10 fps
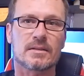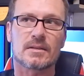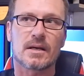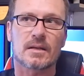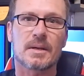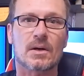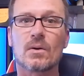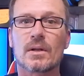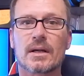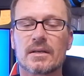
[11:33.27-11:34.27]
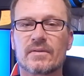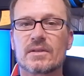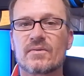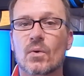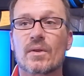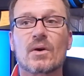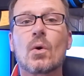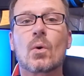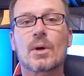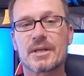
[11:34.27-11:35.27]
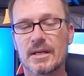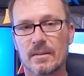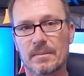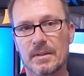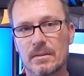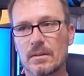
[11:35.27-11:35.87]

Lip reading: it's not going to make a whole lot of difference for the core temp.